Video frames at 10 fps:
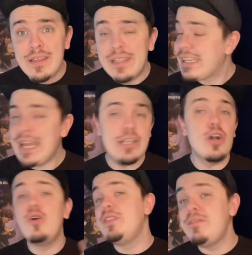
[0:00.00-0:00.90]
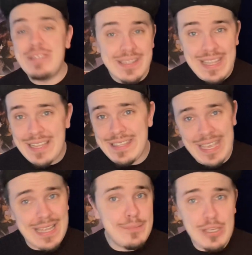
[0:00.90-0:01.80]
Like, I know they've done that
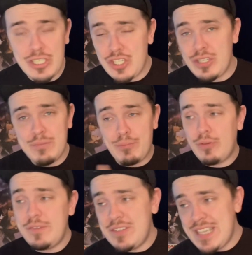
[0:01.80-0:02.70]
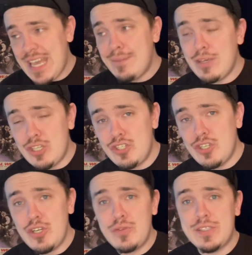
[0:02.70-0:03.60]
in previous animated
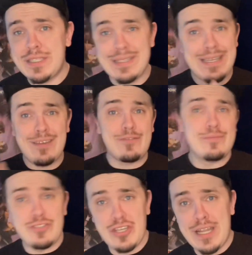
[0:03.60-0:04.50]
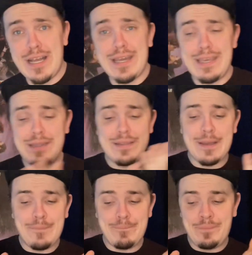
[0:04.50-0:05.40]
shows, like the Tales from the Jedi
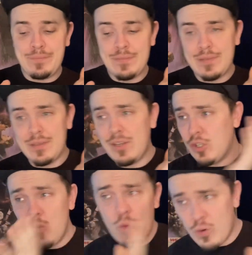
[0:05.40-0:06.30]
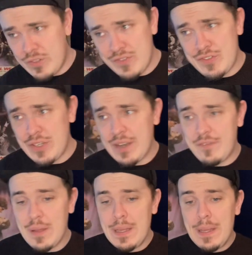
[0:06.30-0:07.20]
and Clone Wars and
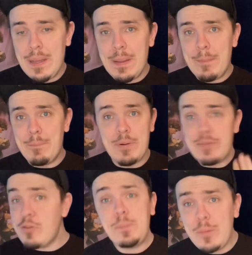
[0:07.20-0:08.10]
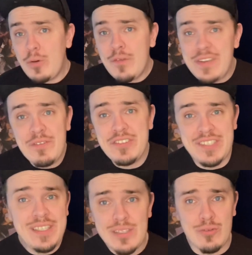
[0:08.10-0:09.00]
stuff. But there are people who have never
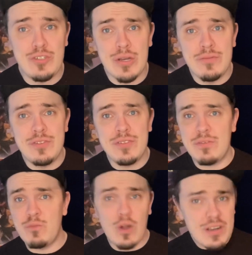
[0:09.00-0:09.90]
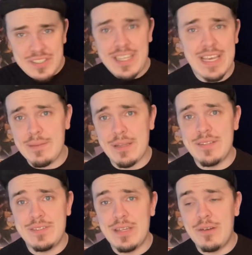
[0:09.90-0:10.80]
seen those shows and watched the
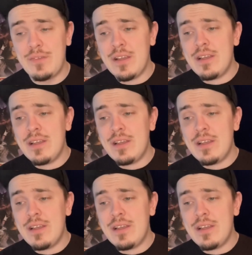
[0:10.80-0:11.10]
animated stuff.